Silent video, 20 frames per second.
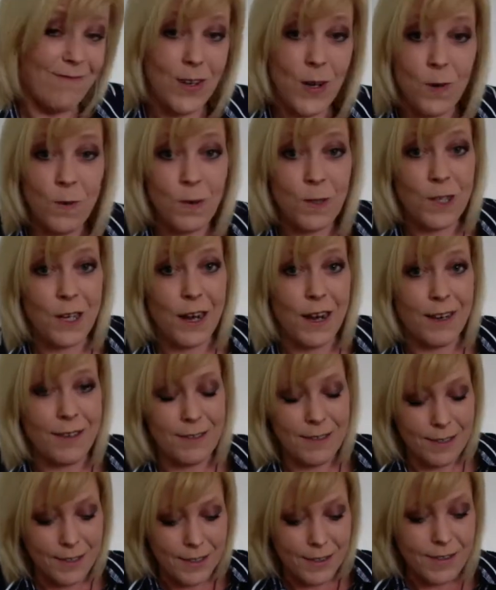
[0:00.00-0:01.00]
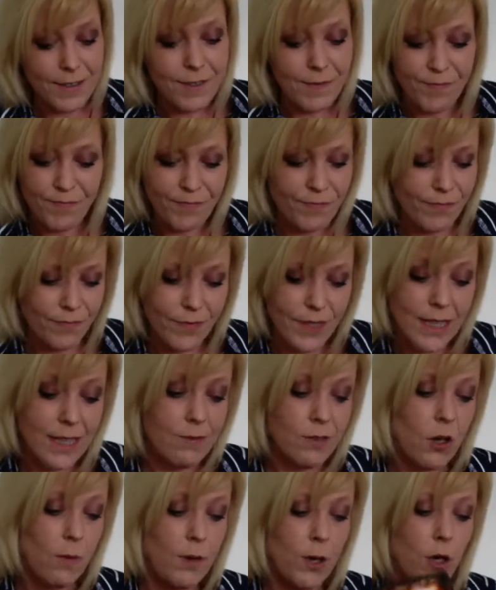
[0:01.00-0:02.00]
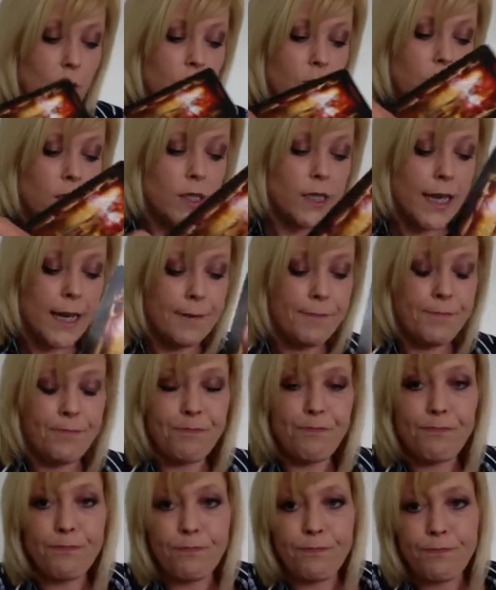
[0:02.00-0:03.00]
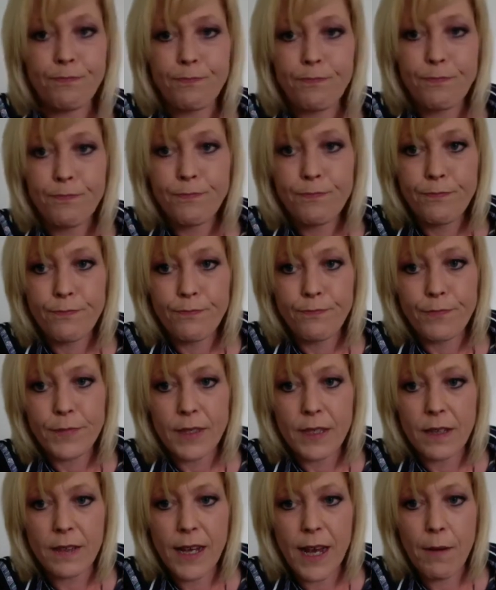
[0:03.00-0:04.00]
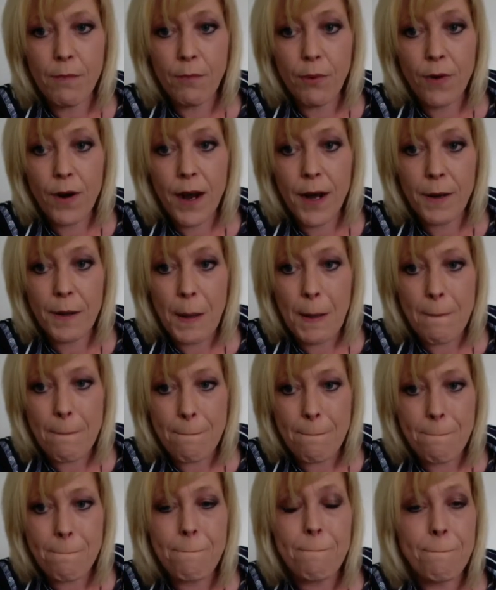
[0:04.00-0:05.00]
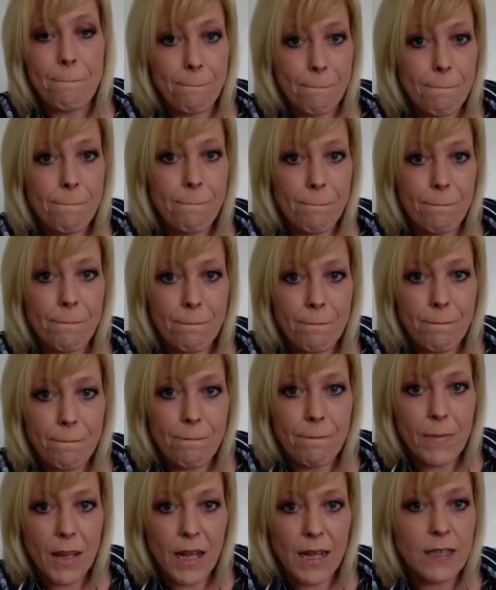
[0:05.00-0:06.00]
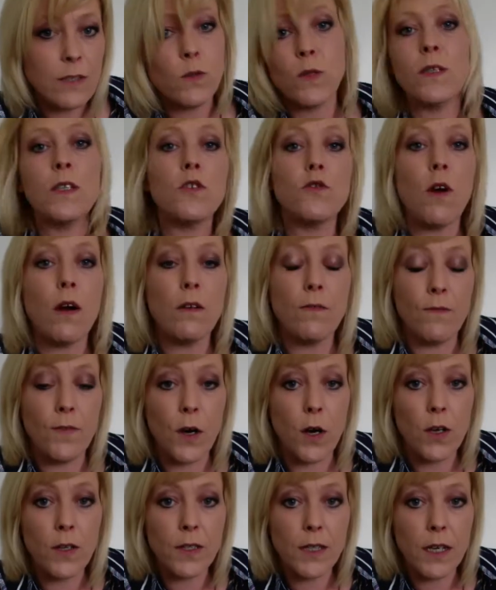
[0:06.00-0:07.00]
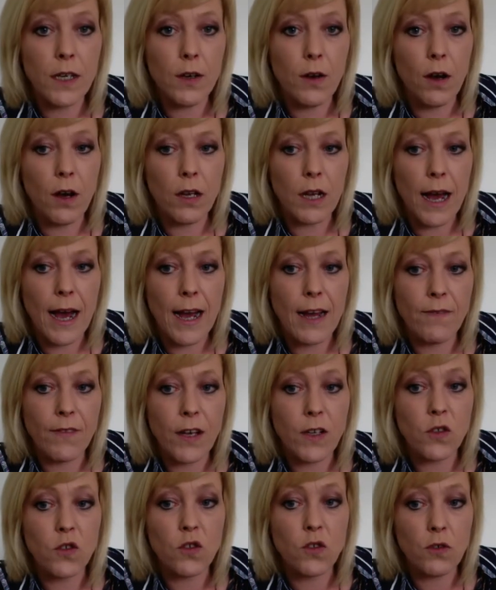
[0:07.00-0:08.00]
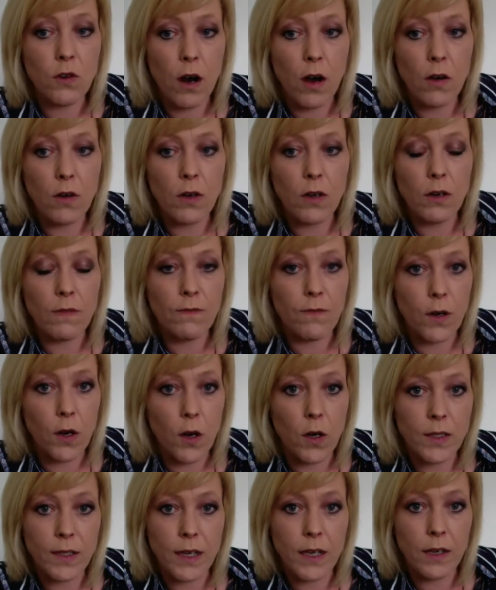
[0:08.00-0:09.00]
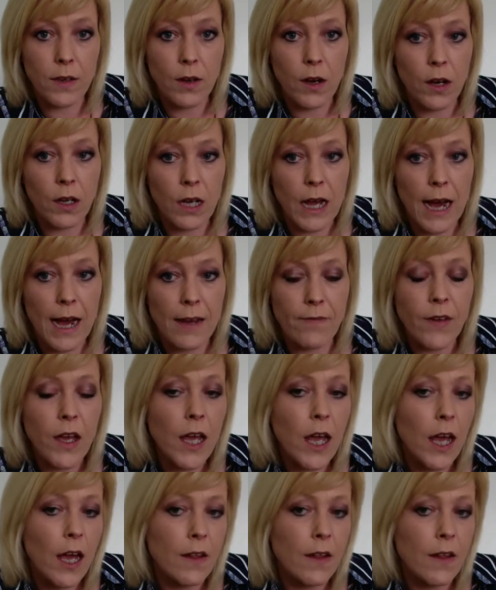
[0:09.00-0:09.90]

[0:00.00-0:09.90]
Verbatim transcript: Told ya. Keeps coming up, doesn't it? The Emperor. This is a strong force in your life, a strong force in your life.